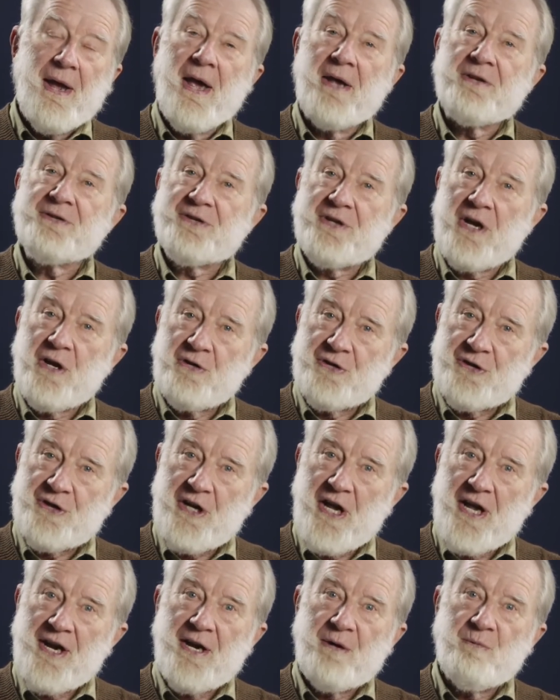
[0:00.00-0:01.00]

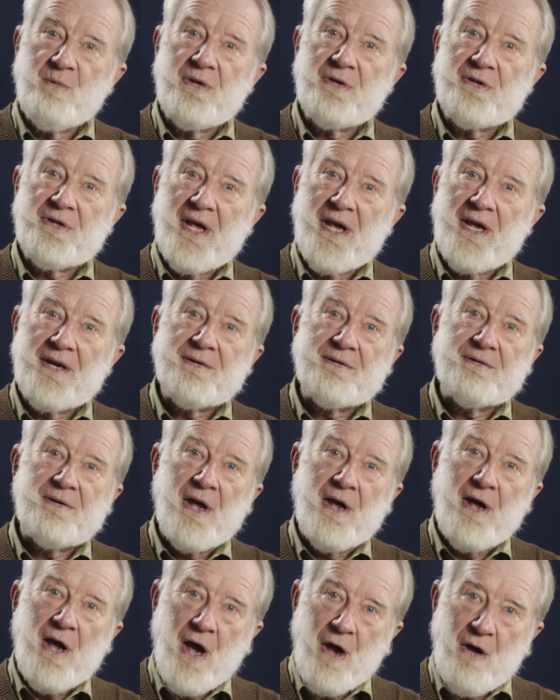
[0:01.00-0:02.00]
Associated with that
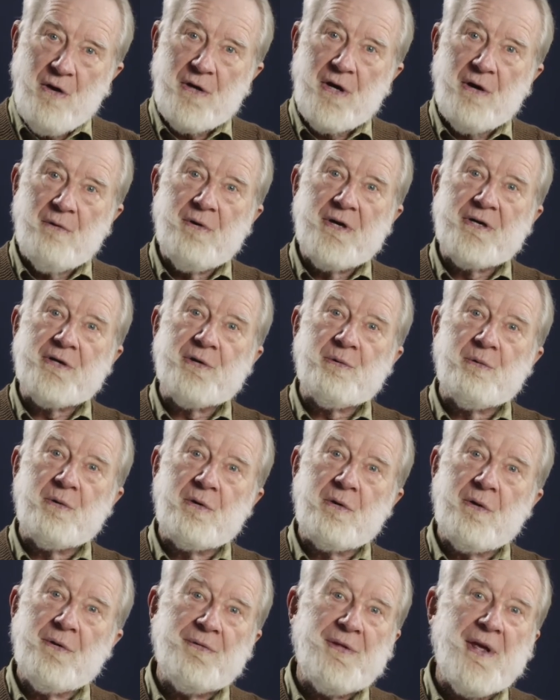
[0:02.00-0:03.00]
ochre
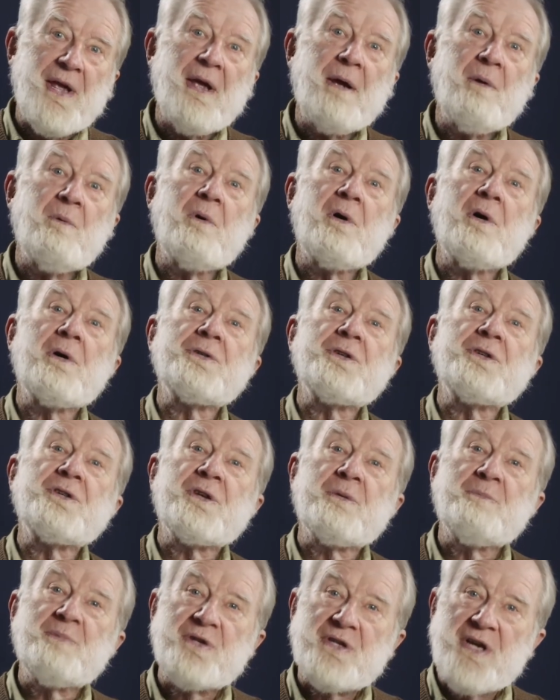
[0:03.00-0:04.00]
ritual, there was a
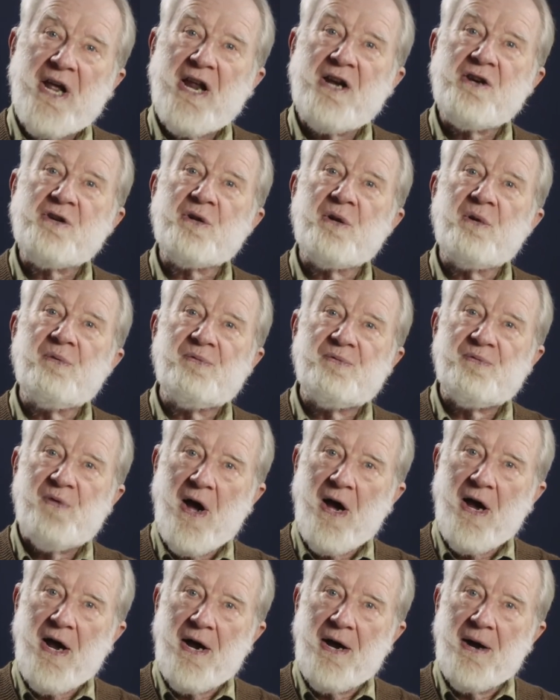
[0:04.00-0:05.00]
substantial
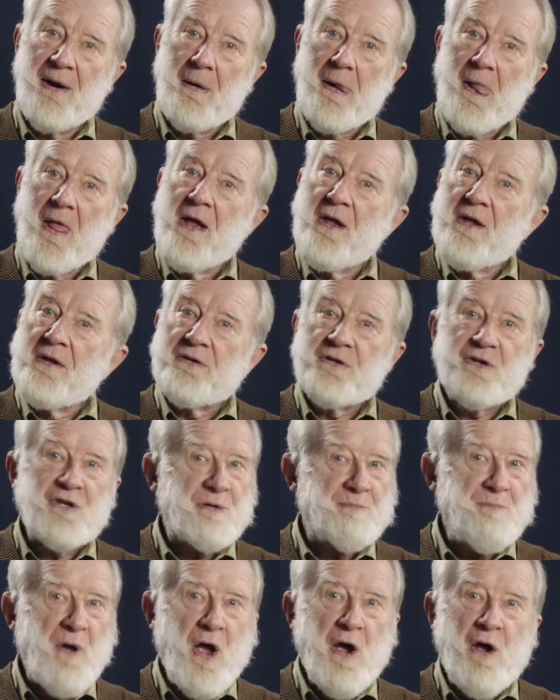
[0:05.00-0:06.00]
fire,
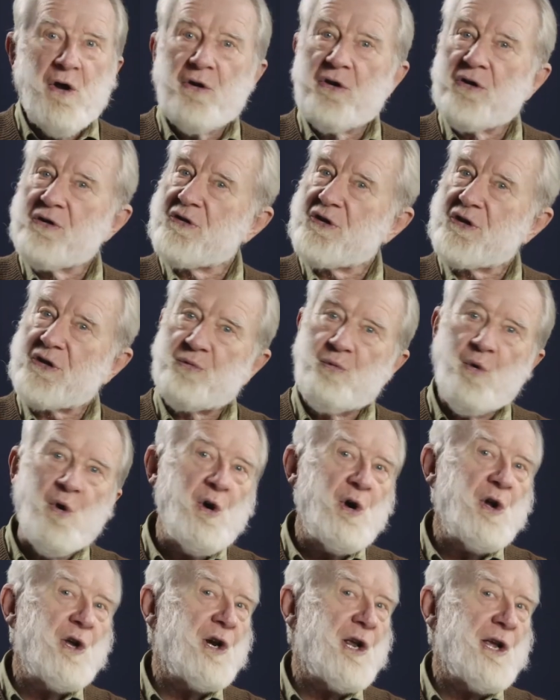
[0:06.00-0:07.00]
smoke
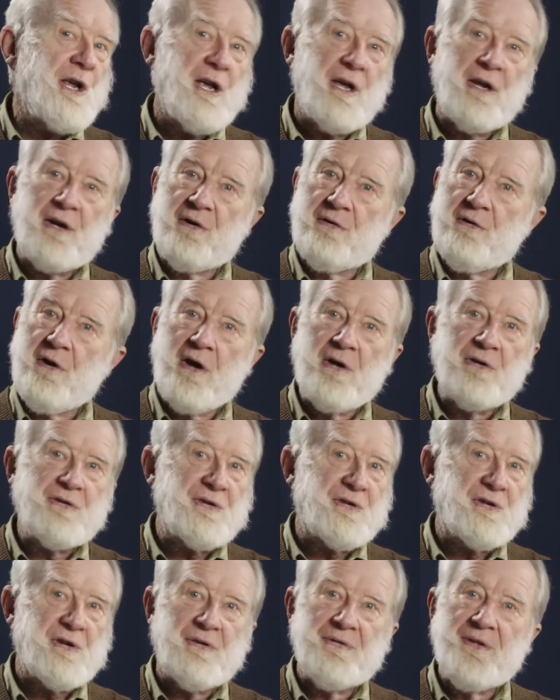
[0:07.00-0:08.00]
swirling
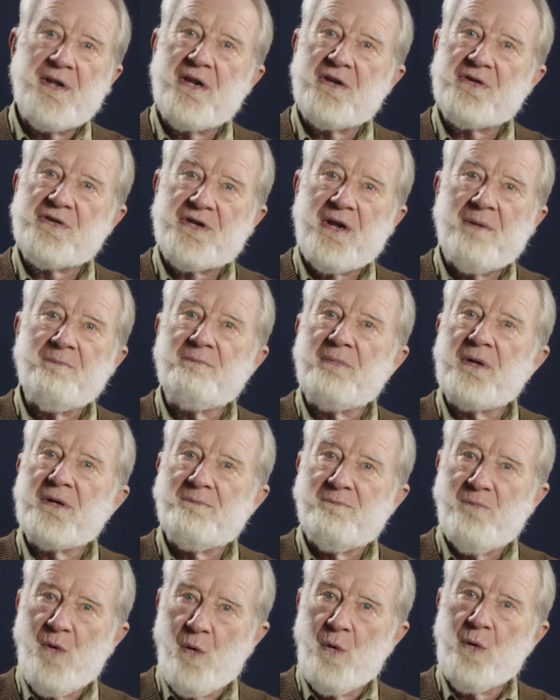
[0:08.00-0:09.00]
across the
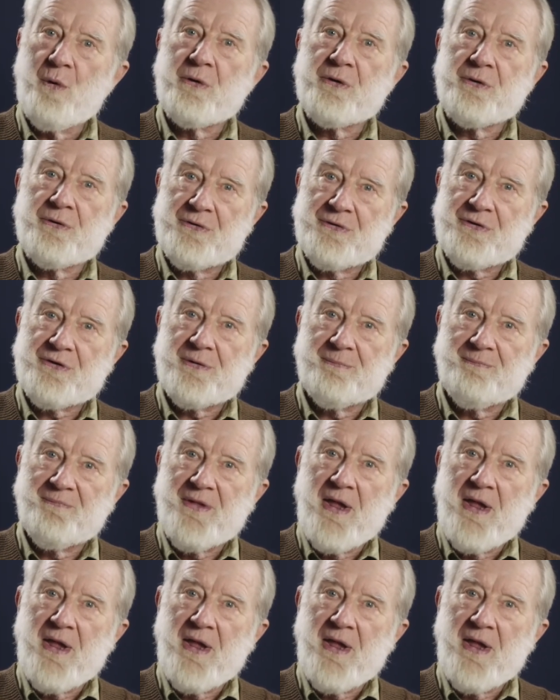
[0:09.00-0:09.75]
assembled mourners.